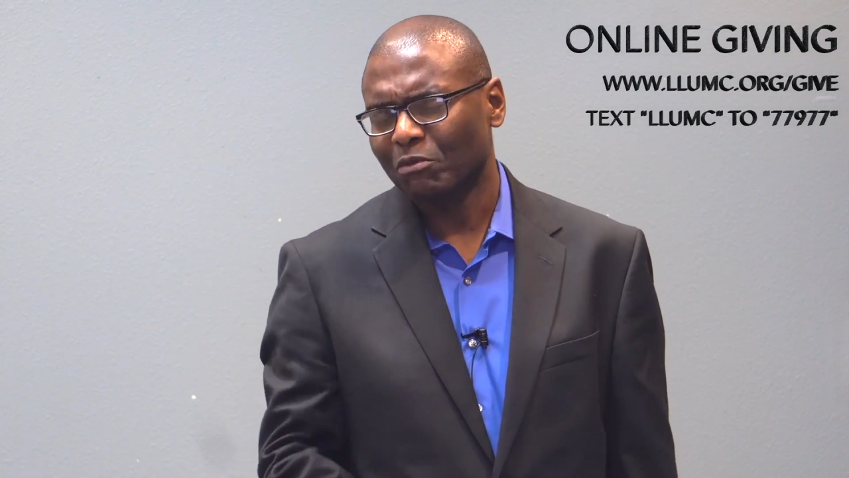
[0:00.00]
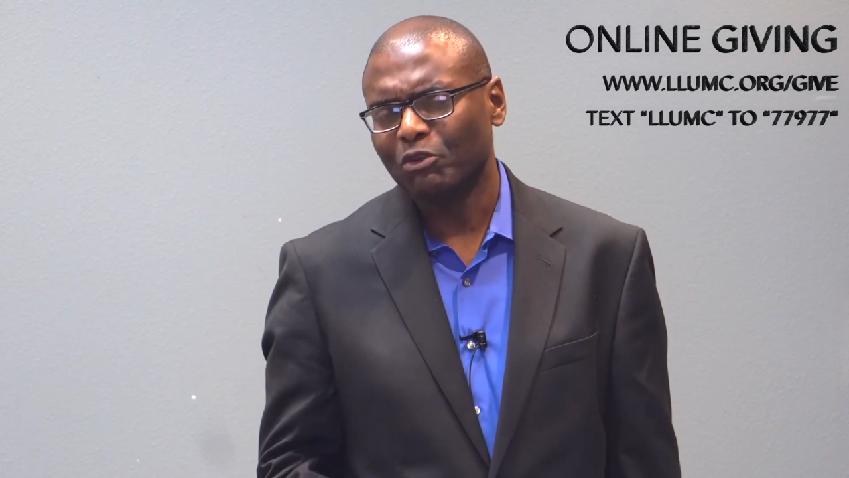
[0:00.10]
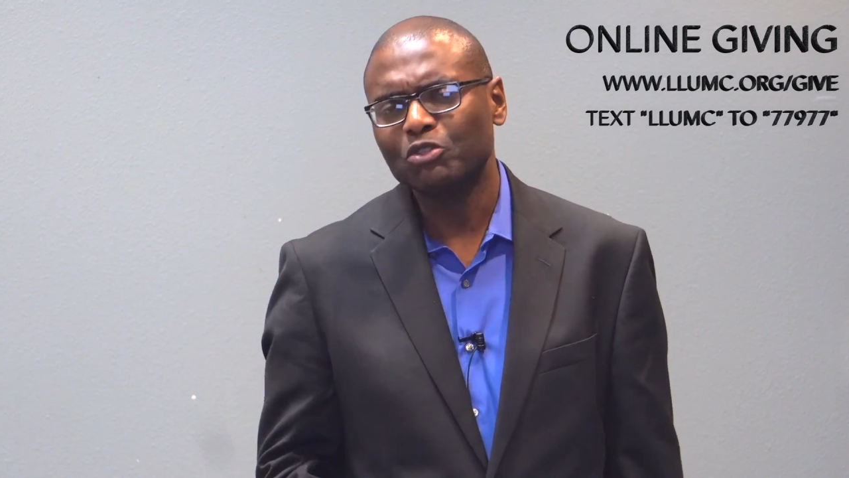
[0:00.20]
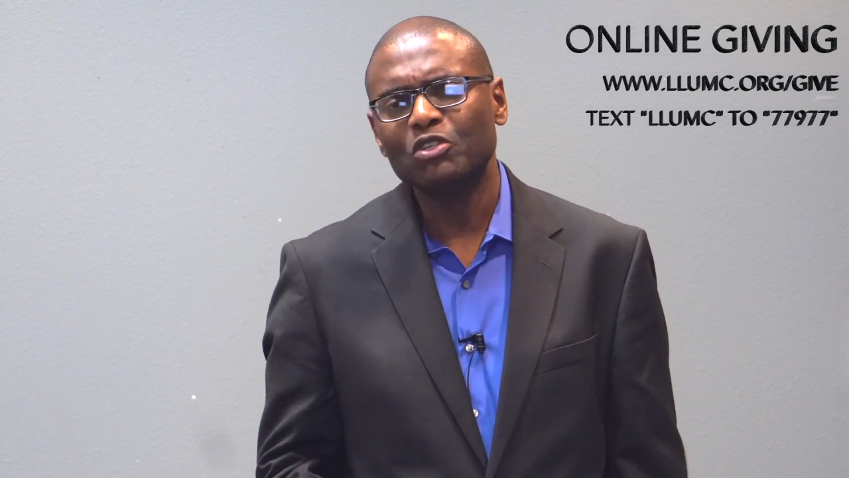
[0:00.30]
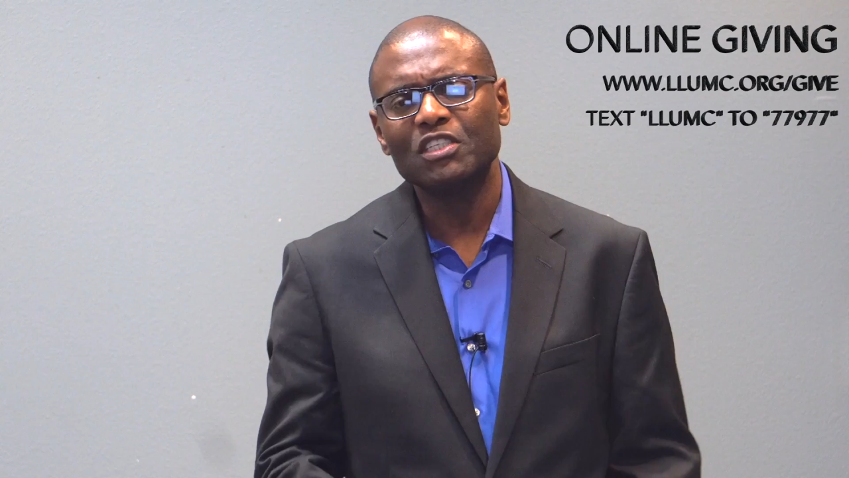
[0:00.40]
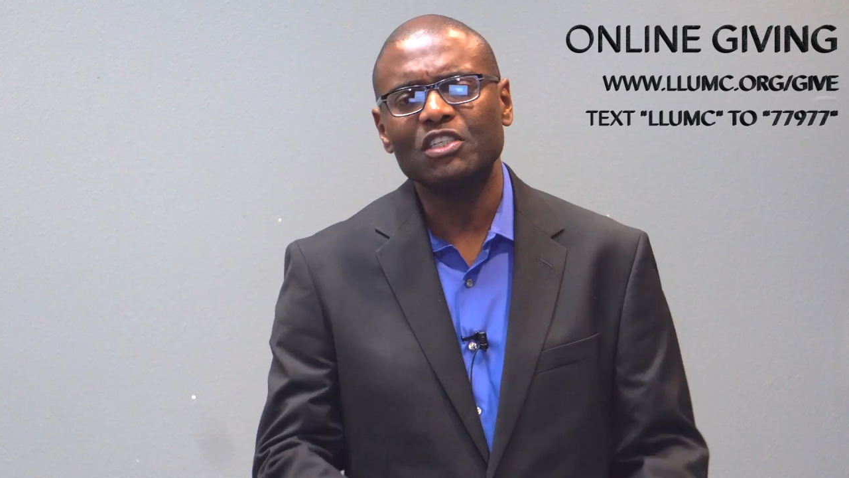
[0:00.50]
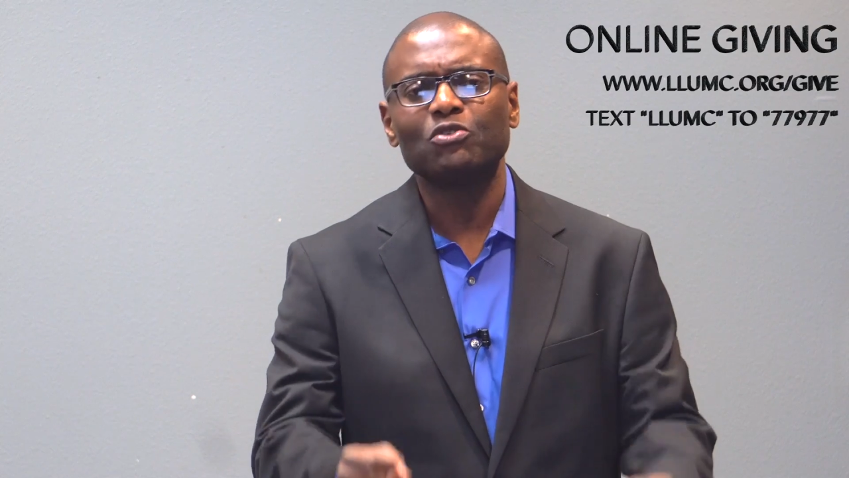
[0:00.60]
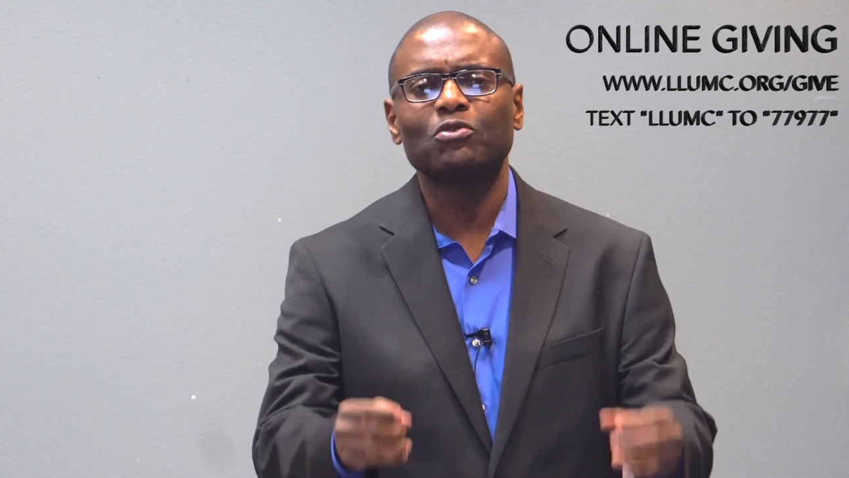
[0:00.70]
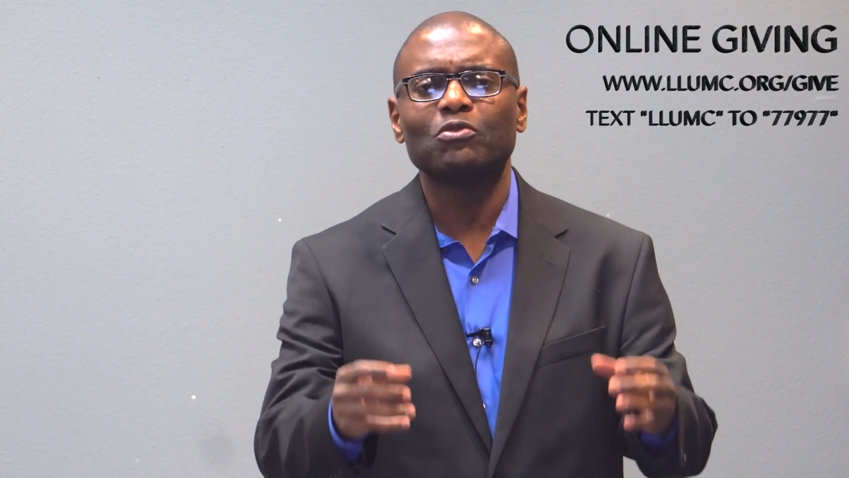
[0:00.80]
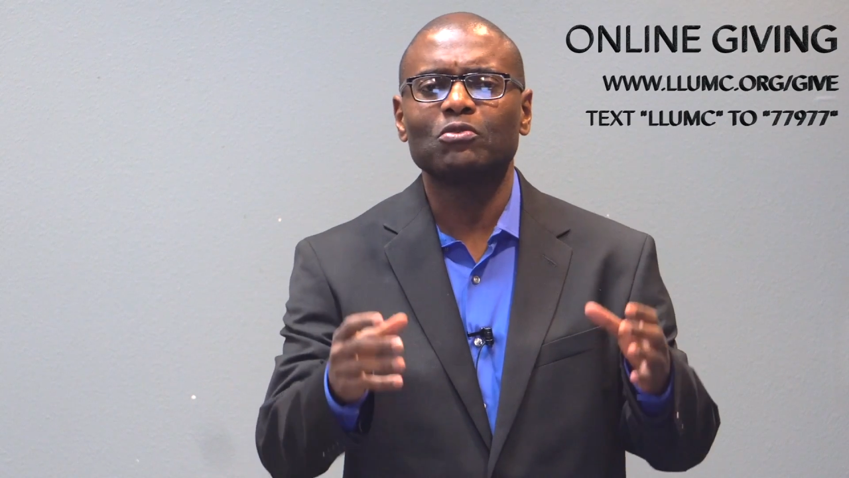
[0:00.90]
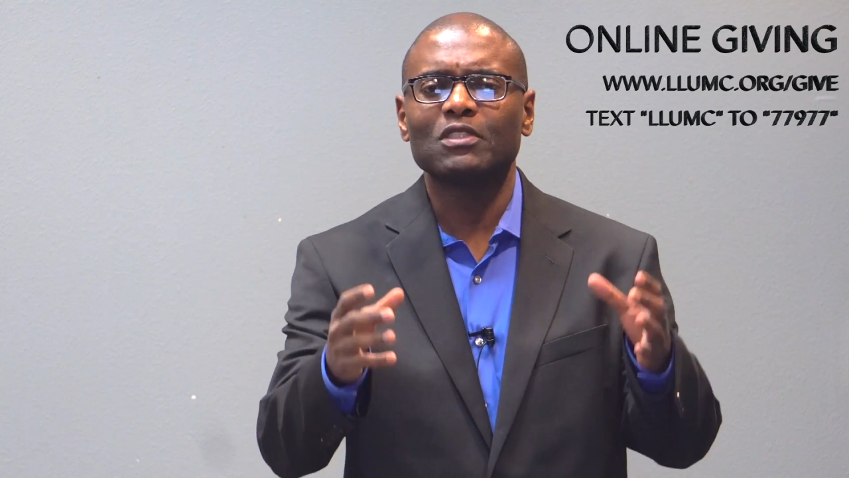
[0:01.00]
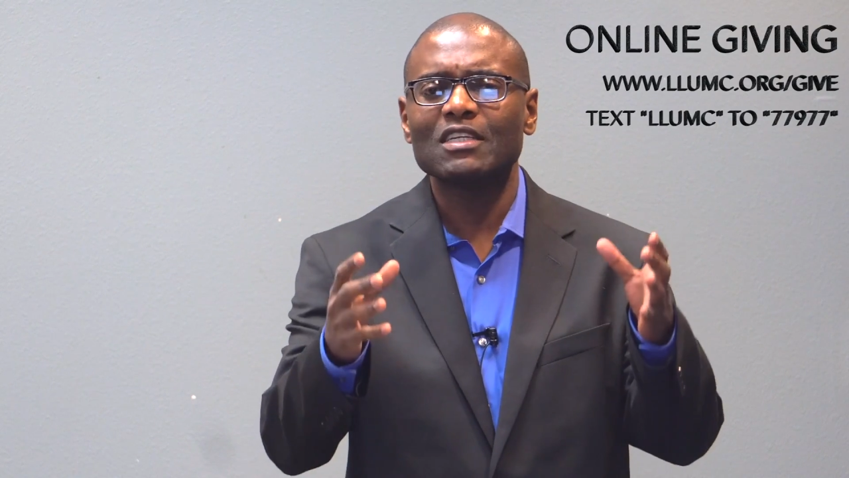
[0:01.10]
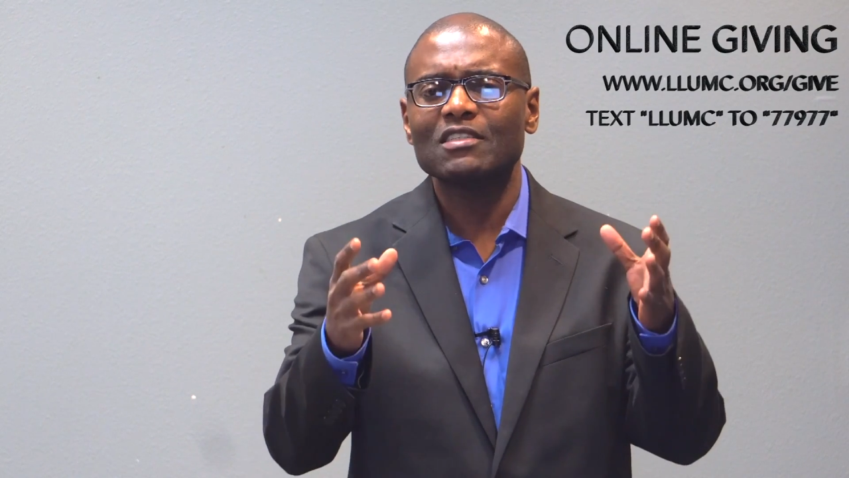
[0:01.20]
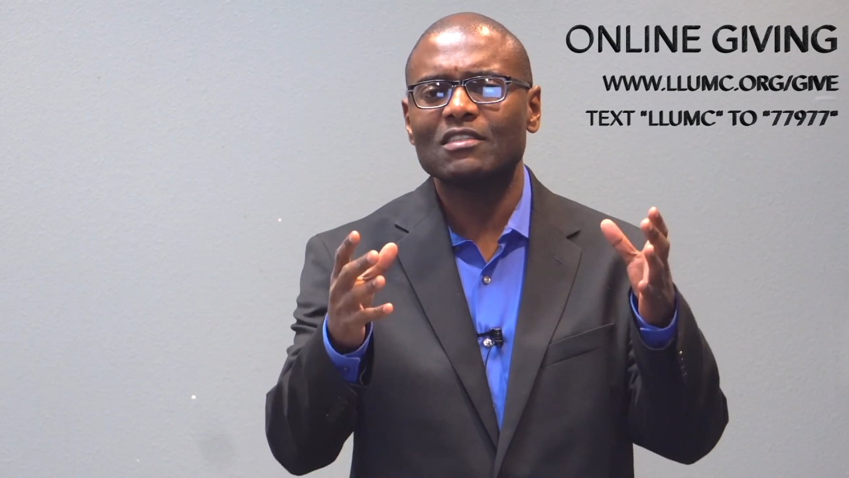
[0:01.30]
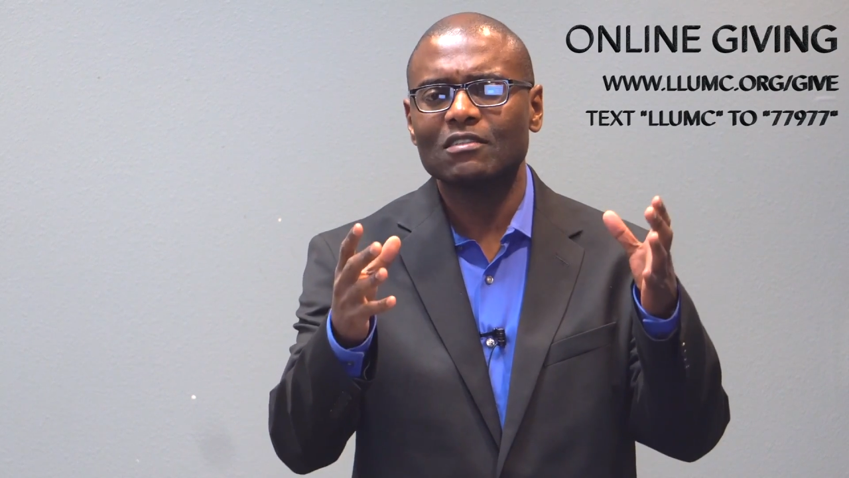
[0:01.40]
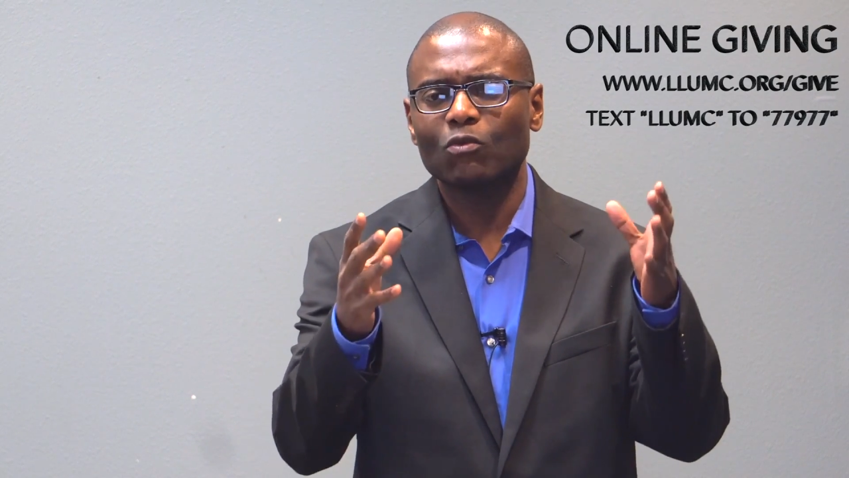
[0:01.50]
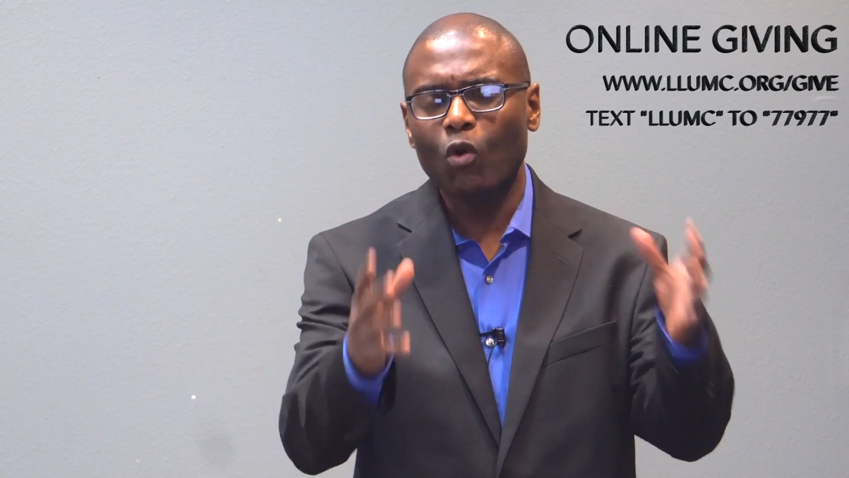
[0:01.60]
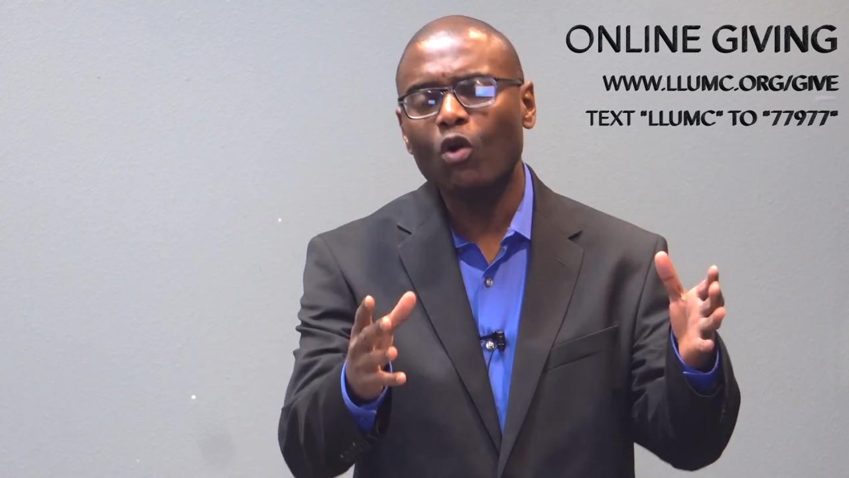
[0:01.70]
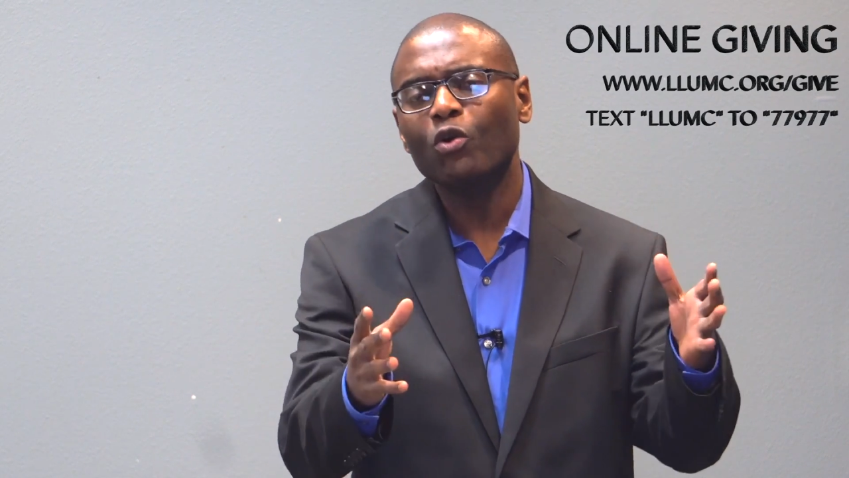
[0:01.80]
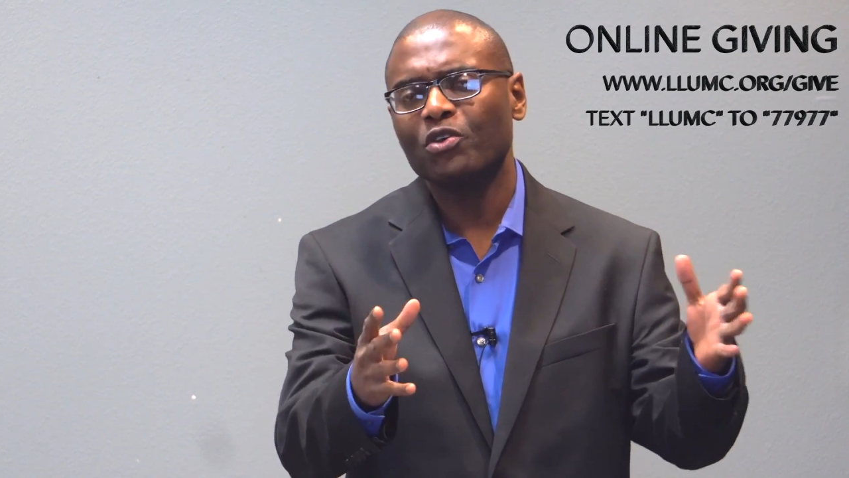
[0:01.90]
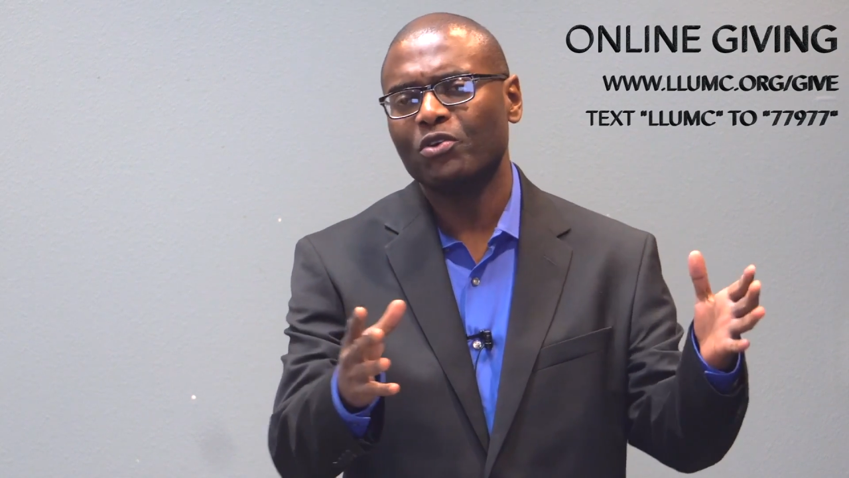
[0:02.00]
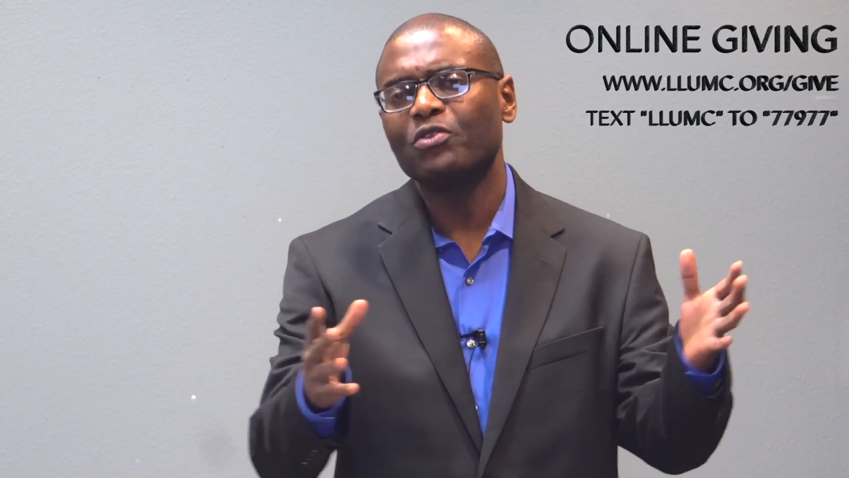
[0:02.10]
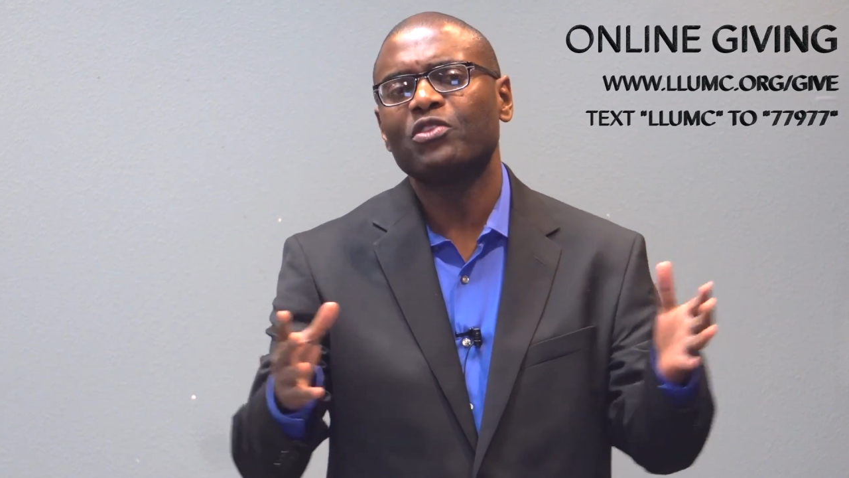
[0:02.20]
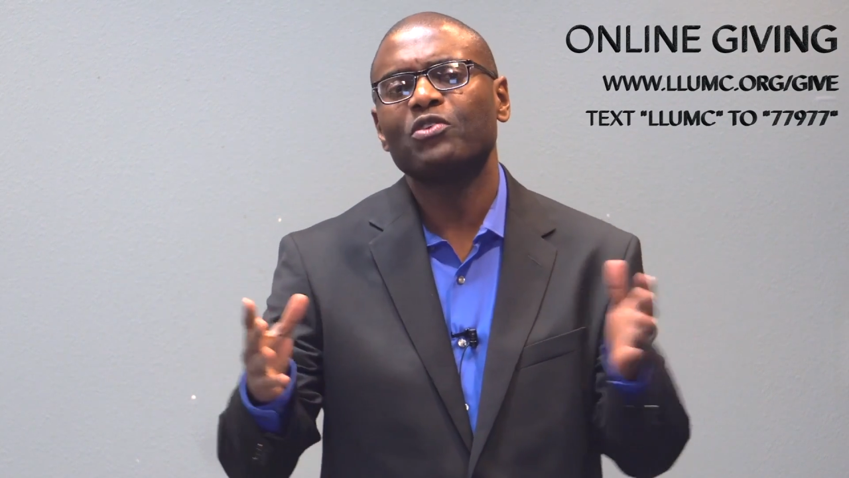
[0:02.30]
opportunity to just walk you